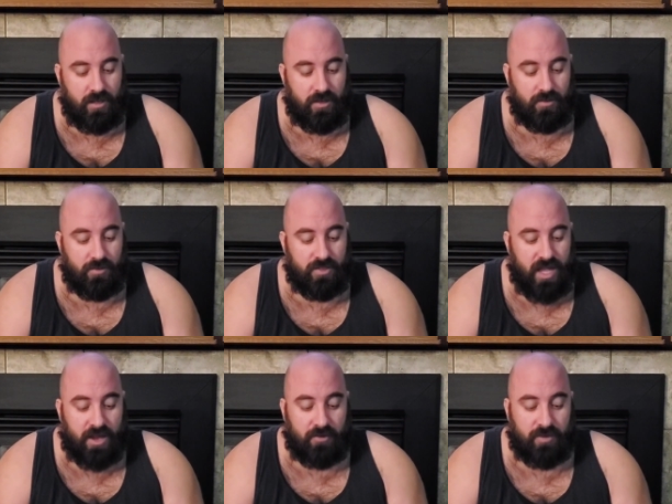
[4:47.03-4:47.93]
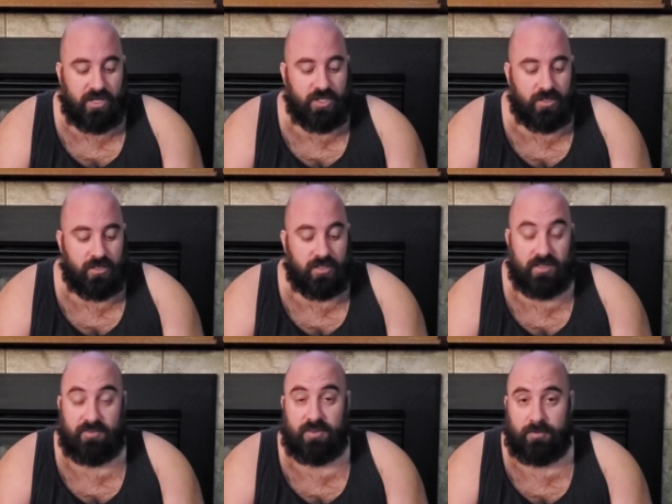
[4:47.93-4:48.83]
used adoration to
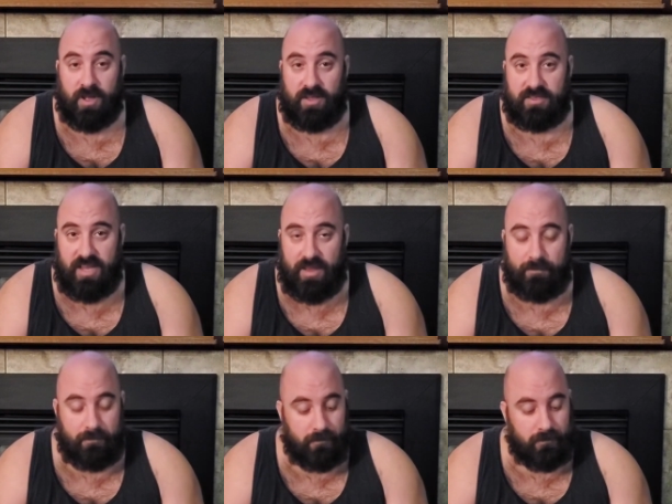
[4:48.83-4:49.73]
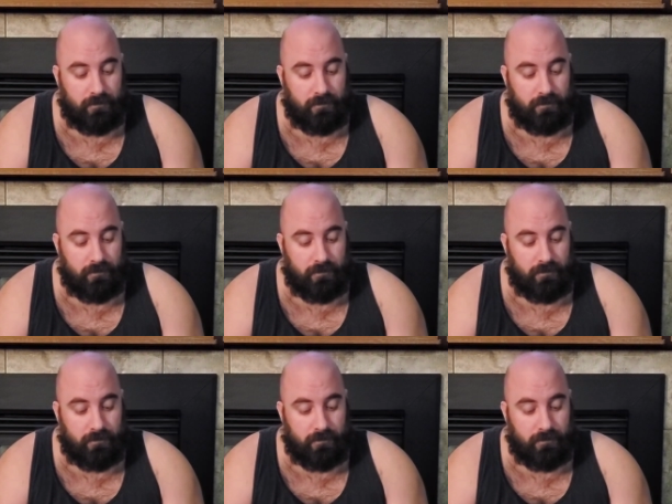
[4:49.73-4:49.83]
lift up God's name.